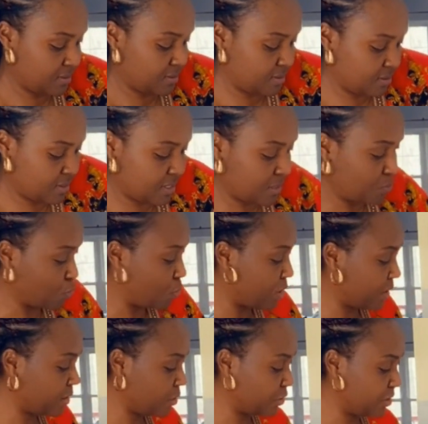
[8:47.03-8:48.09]
And
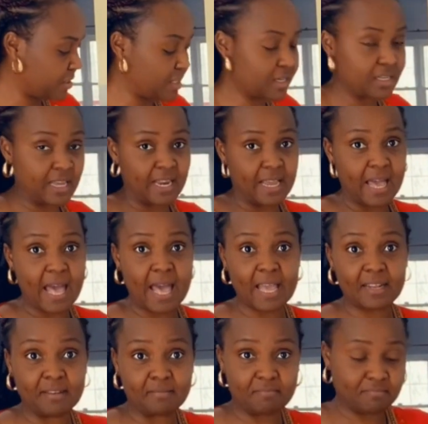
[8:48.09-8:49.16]
one other thing that I add
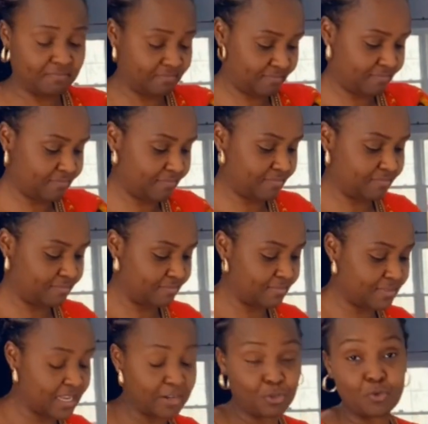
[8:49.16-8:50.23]

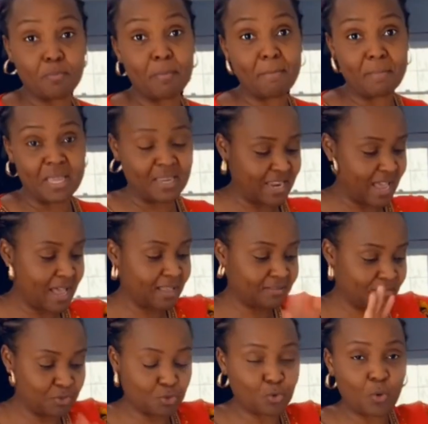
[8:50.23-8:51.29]
that
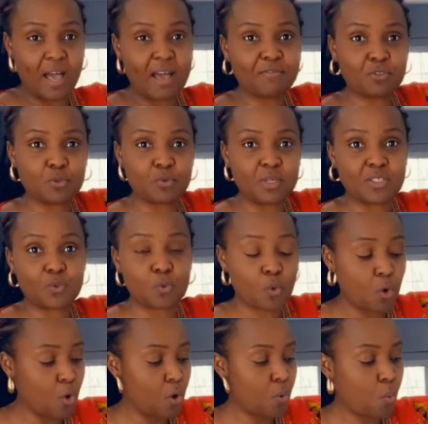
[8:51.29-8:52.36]
you don't have to, is
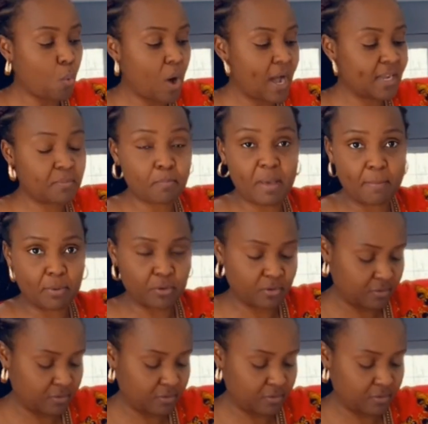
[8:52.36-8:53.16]
white pepper,